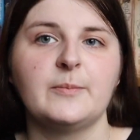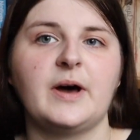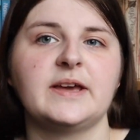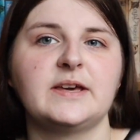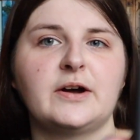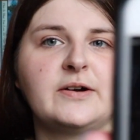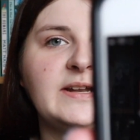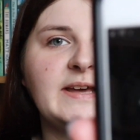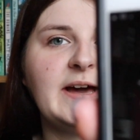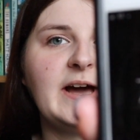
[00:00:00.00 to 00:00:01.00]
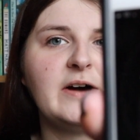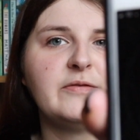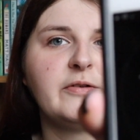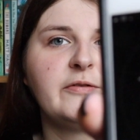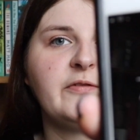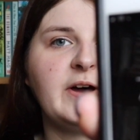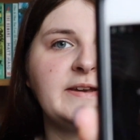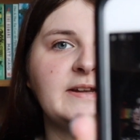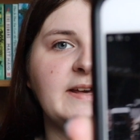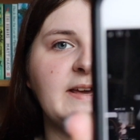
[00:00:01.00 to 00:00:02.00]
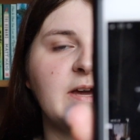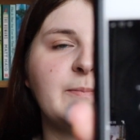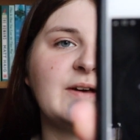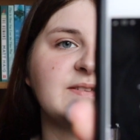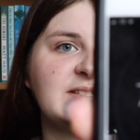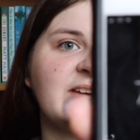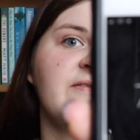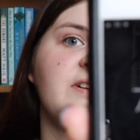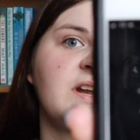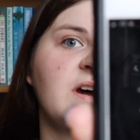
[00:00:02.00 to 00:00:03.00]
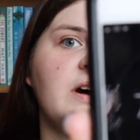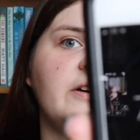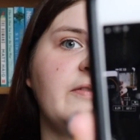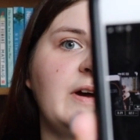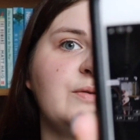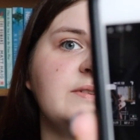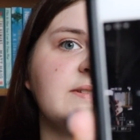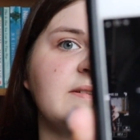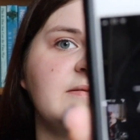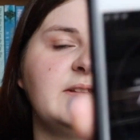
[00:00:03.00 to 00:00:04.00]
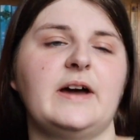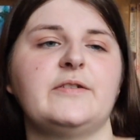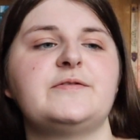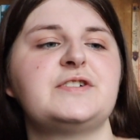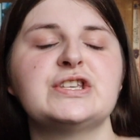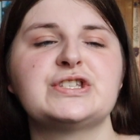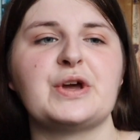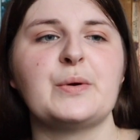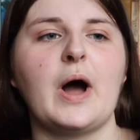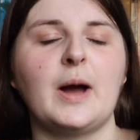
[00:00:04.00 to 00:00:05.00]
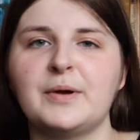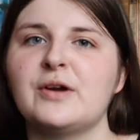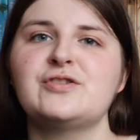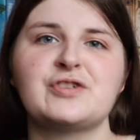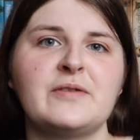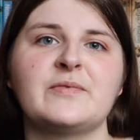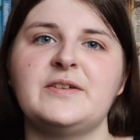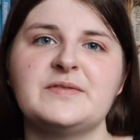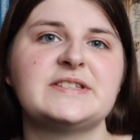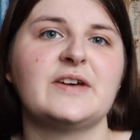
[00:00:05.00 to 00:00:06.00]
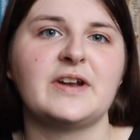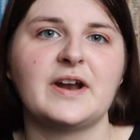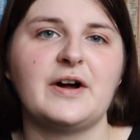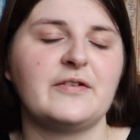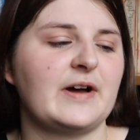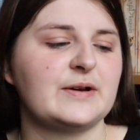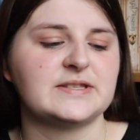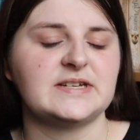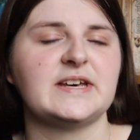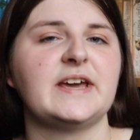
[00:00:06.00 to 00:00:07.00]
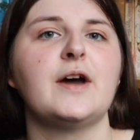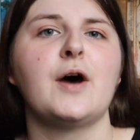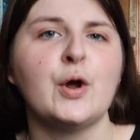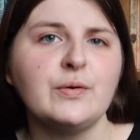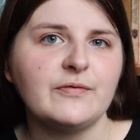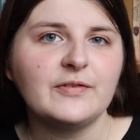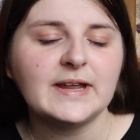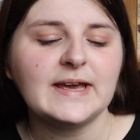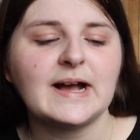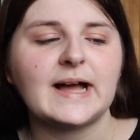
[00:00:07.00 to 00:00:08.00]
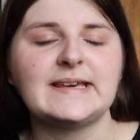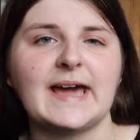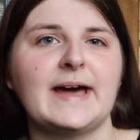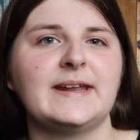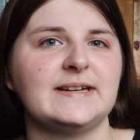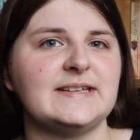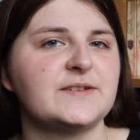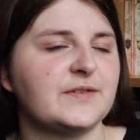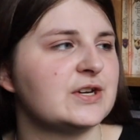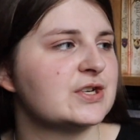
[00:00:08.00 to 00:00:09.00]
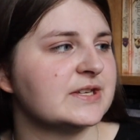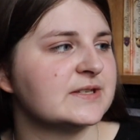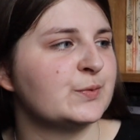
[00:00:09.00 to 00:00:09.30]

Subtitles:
but I currently have finally about 7.5 hours left. So I'm going to try and read for 7.5 hours today. Hopefully I can at least finish this